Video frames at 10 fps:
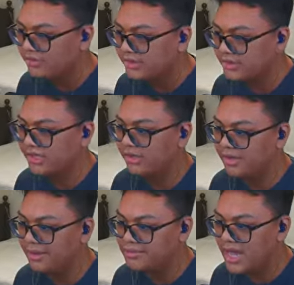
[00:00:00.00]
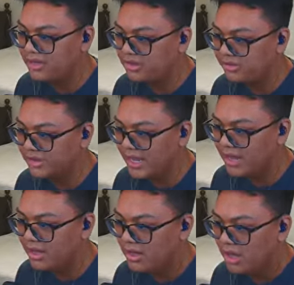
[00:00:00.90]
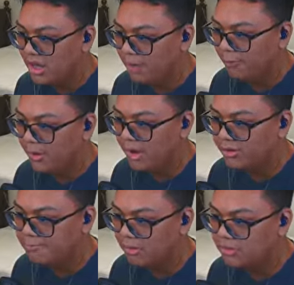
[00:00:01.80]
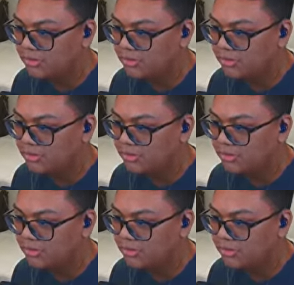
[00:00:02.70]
look at the kill cams, actually look at what other pros